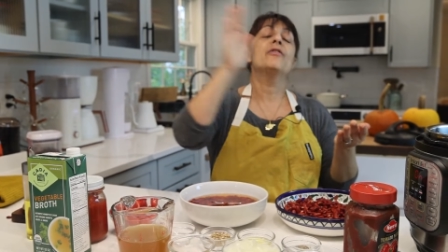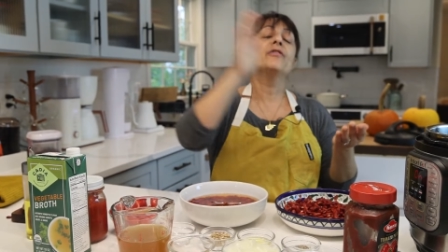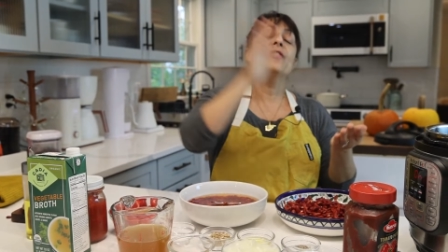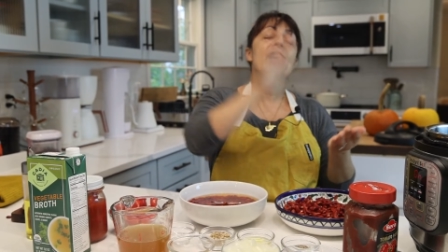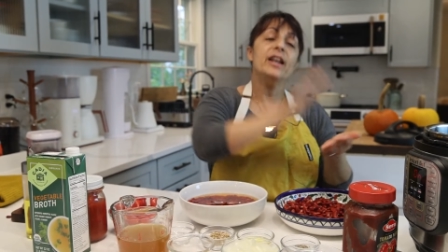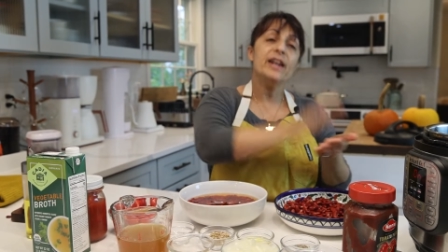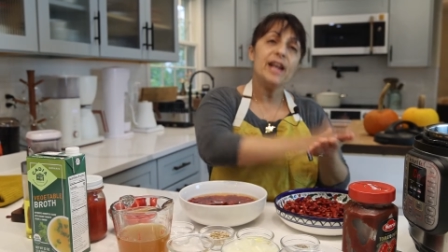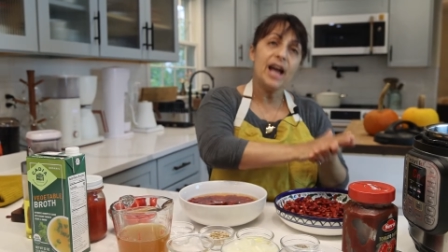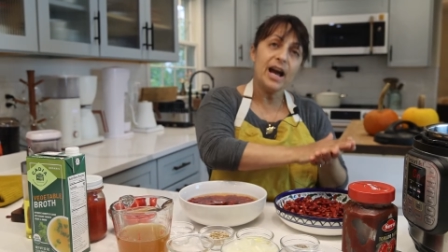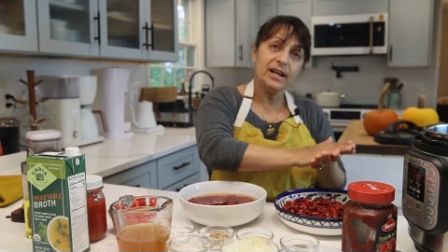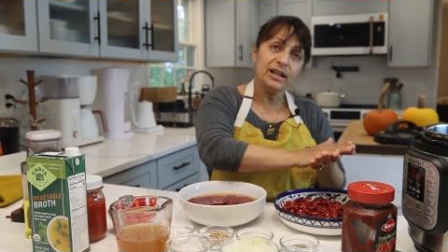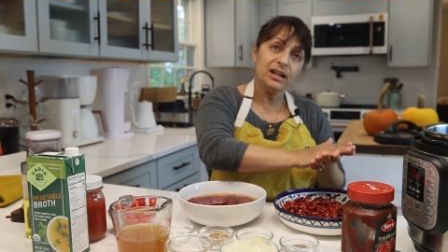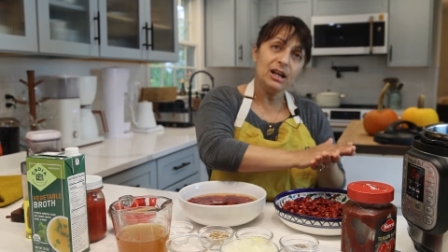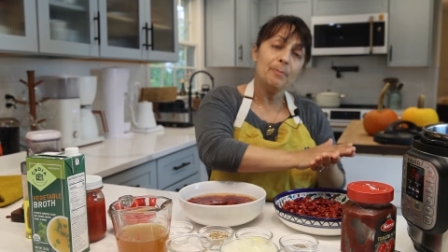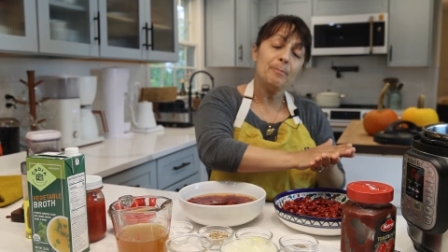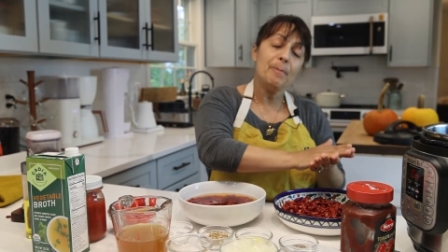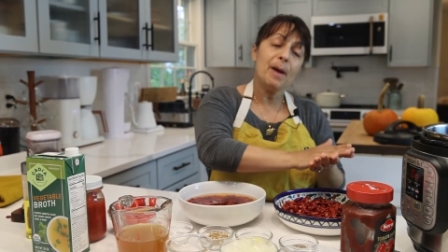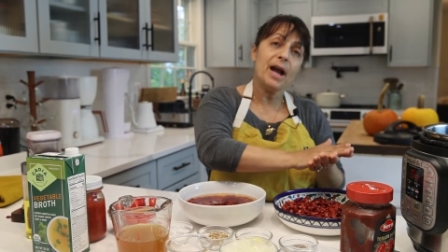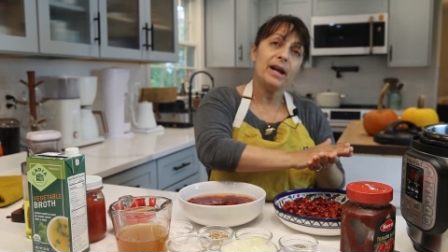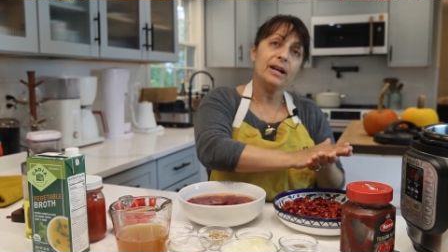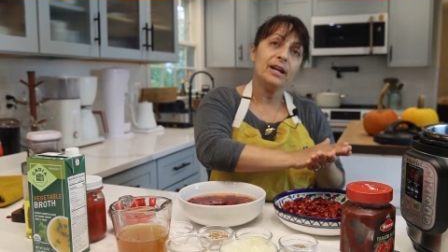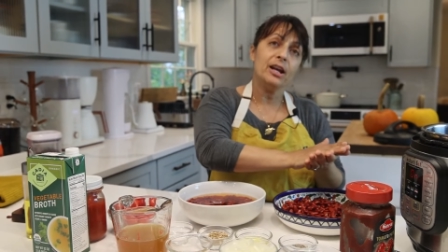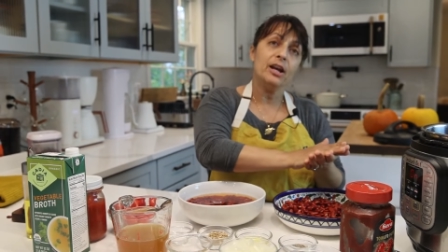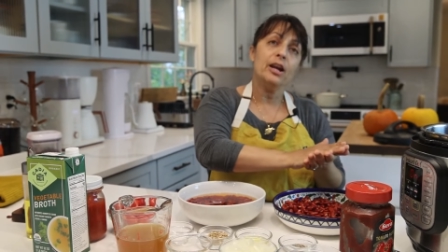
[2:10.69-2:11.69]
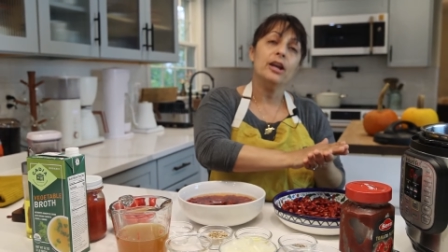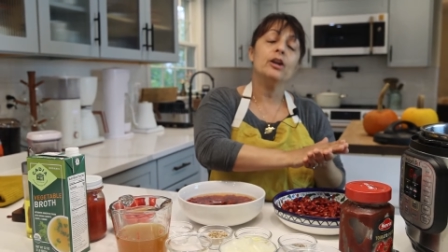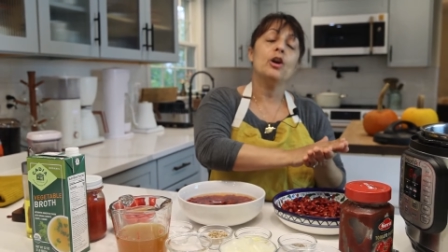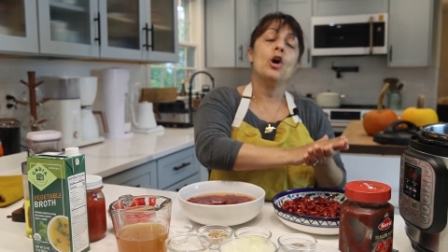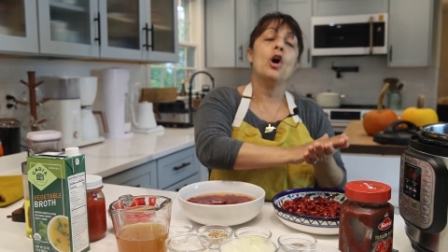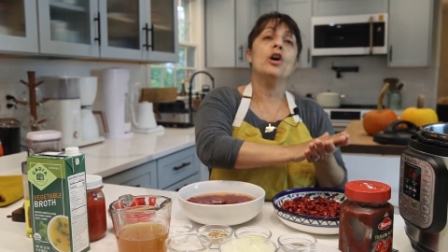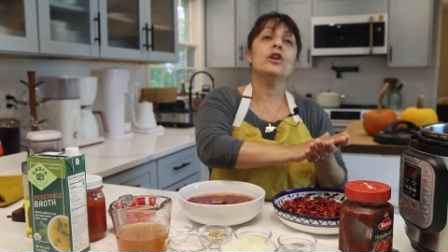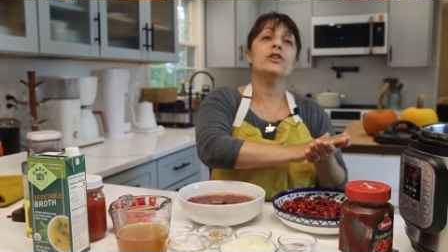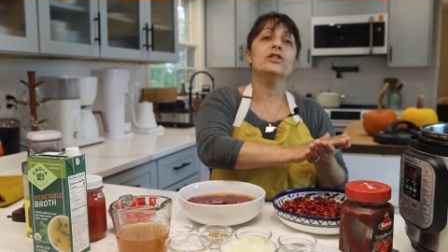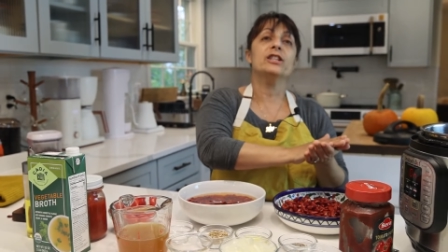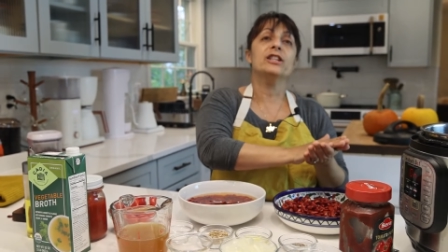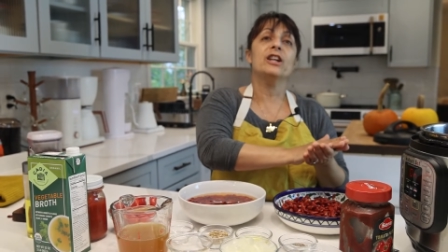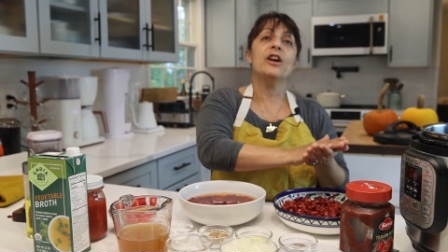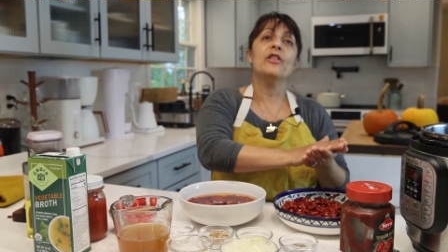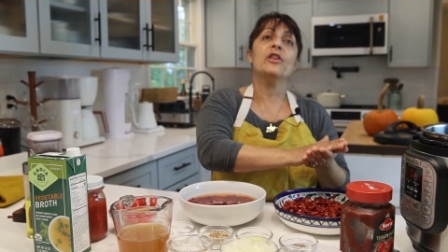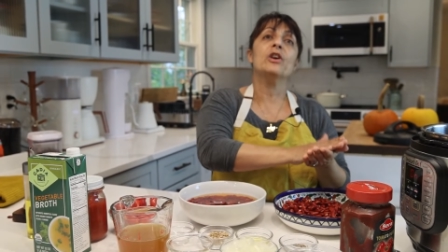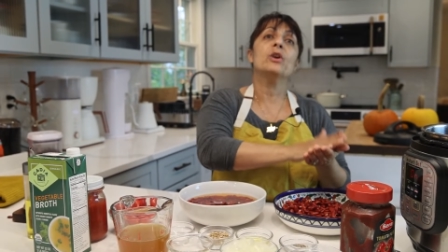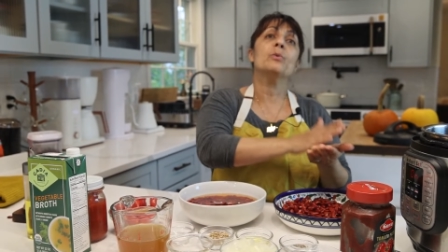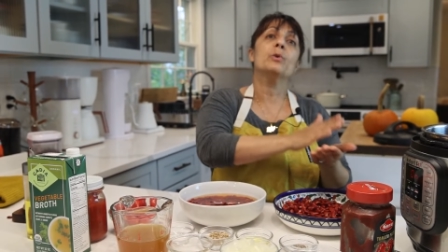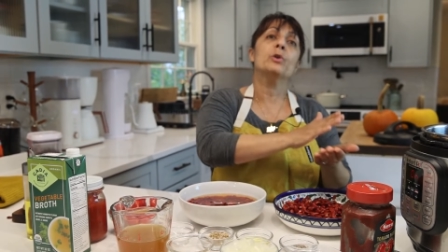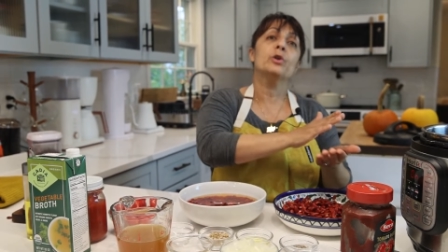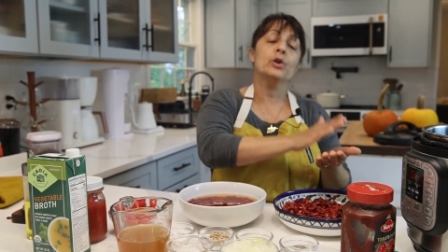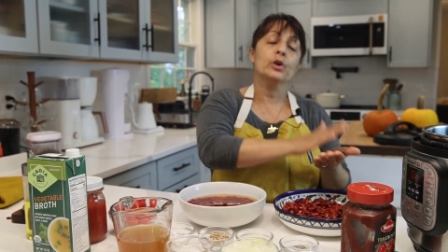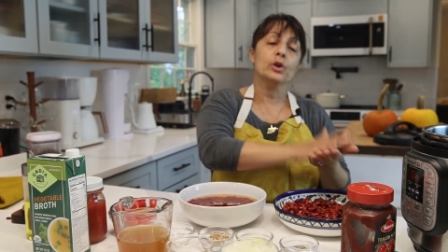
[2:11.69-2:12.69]
then adding it back in all
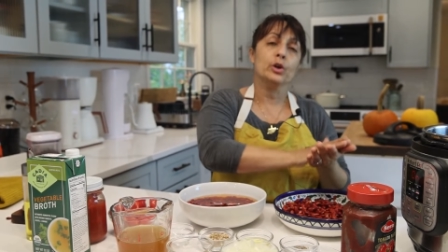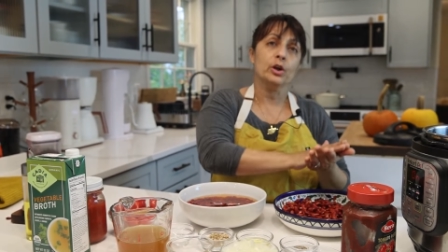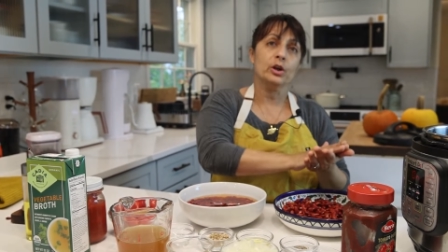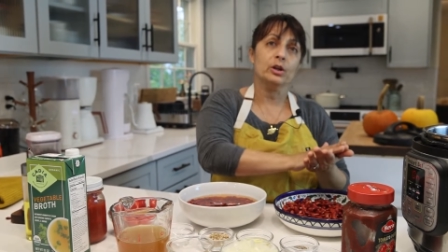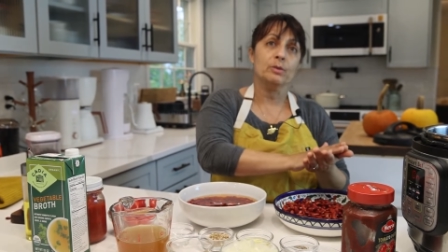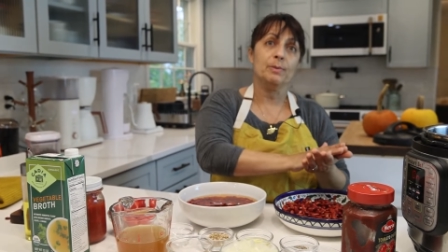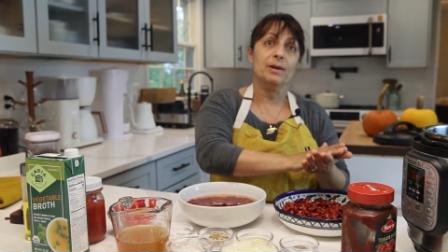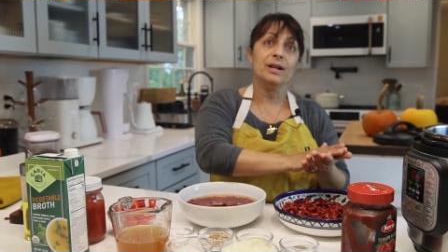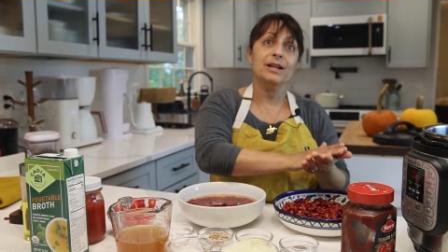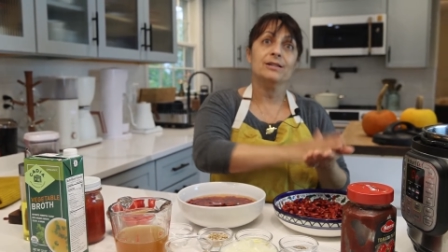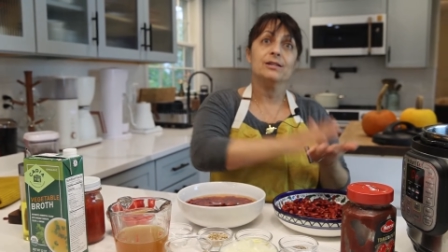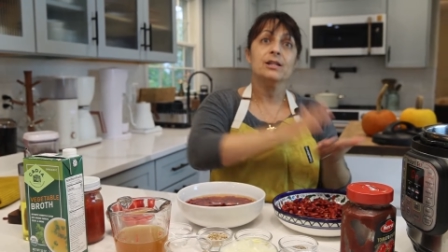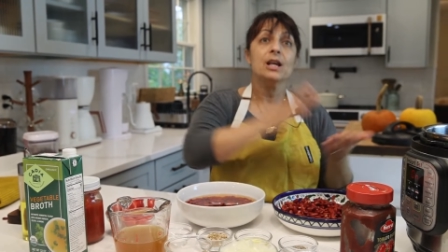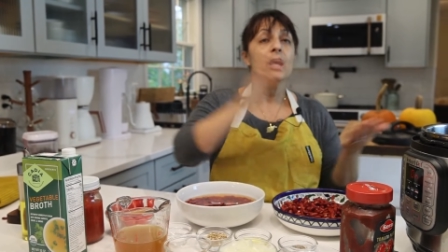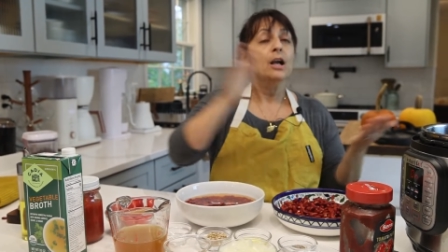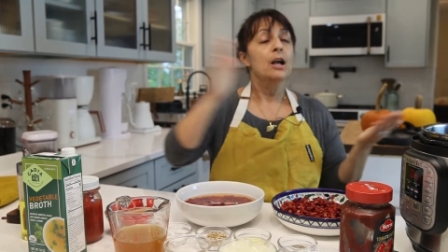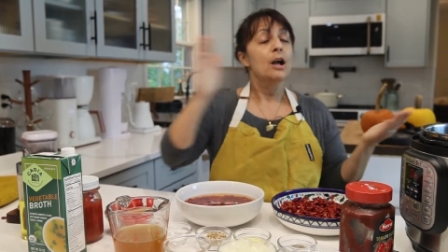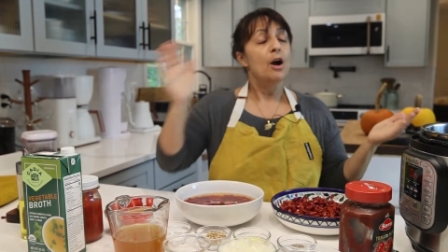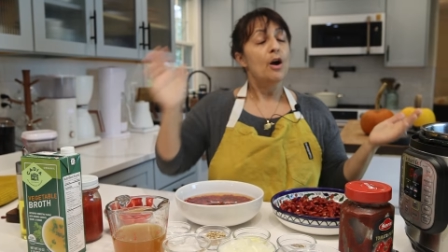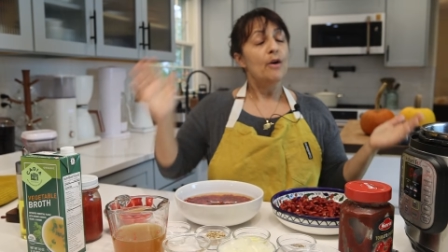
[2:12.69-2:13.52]
together with your cooked beans.